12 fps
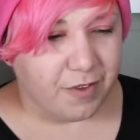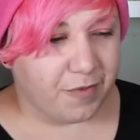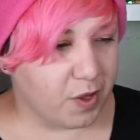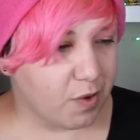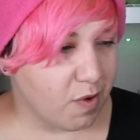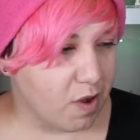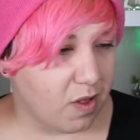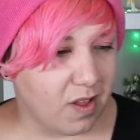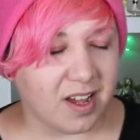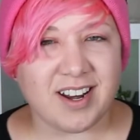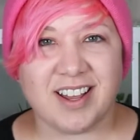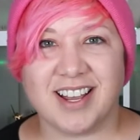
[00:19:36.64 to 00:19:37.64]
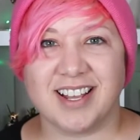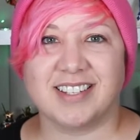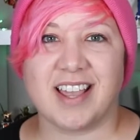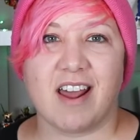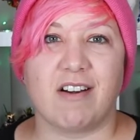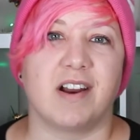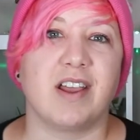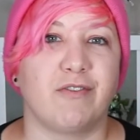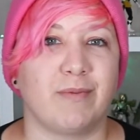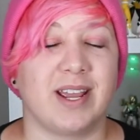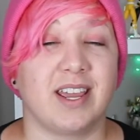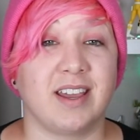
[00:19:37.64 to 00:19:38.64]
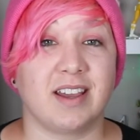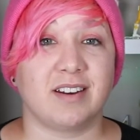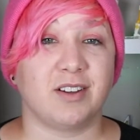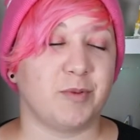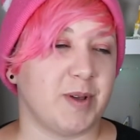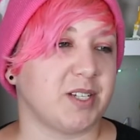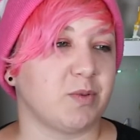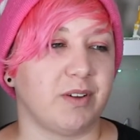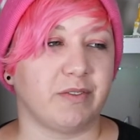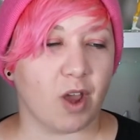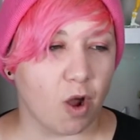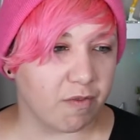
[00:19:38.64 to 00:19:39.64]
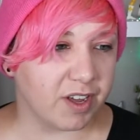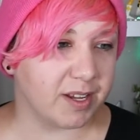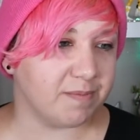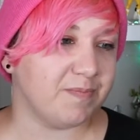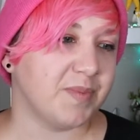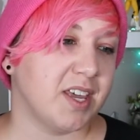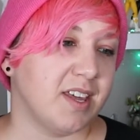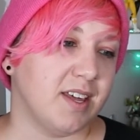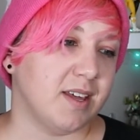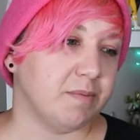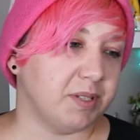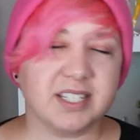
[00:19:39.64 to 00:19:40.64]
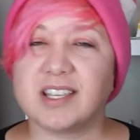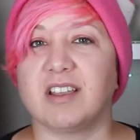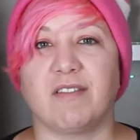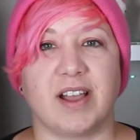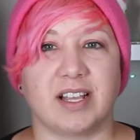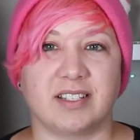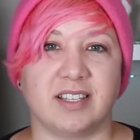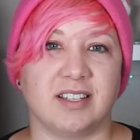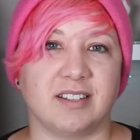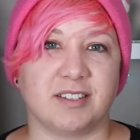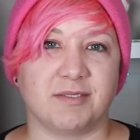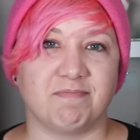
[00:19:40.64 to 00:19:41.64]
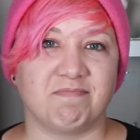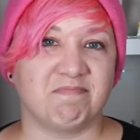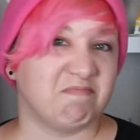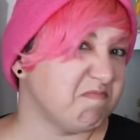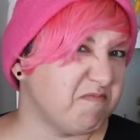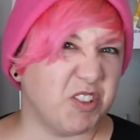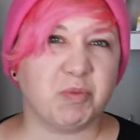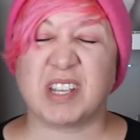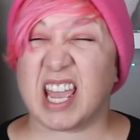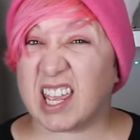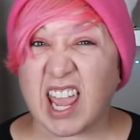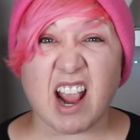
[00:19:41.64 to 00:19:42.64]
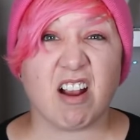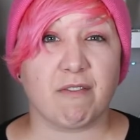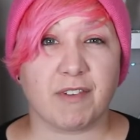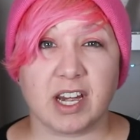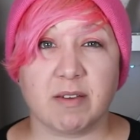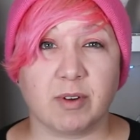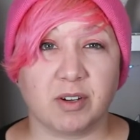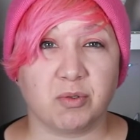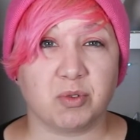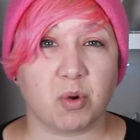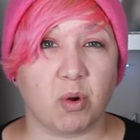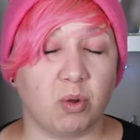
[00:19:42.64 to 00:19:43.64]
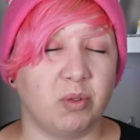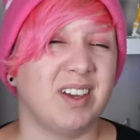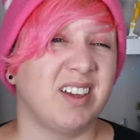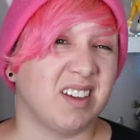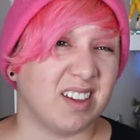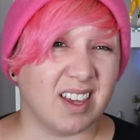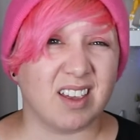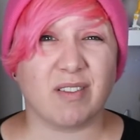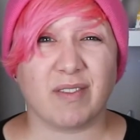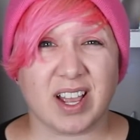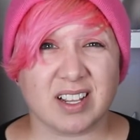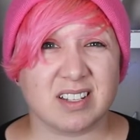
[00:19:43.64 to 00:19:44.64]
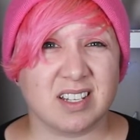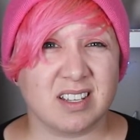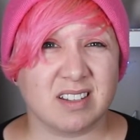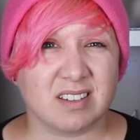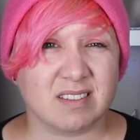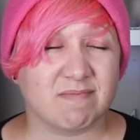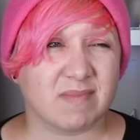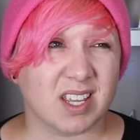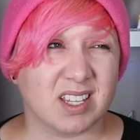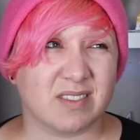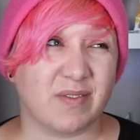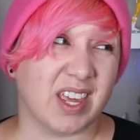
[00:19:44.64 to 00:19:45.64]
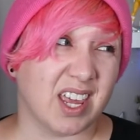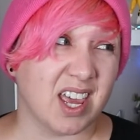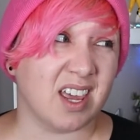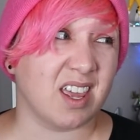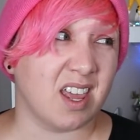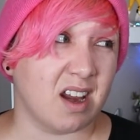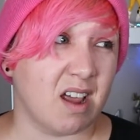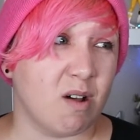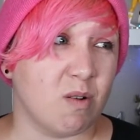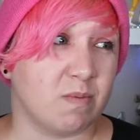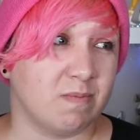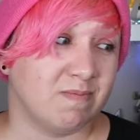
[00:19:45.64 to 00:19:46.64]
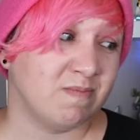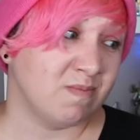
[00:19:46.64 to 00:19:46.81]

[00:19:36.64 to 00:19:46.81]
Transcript: Funeral on Saturday for my aunt, passed away of COVID. Please get your vaccines. If you take care of anyone who's old, get your vaccines, because they can't get out.